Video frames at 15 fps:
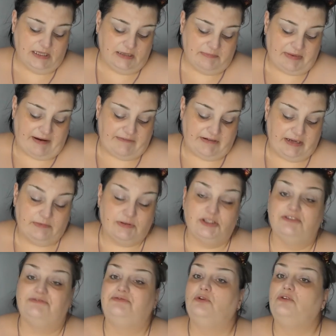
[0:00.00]
Apparently, it was
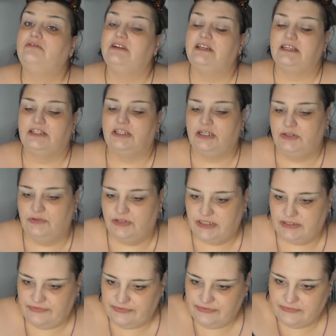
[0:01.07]
Sephora
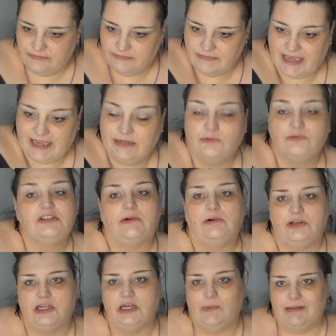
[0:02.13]
exclusive and also
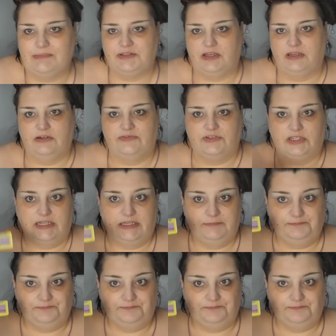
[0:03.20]
on her website, obviously.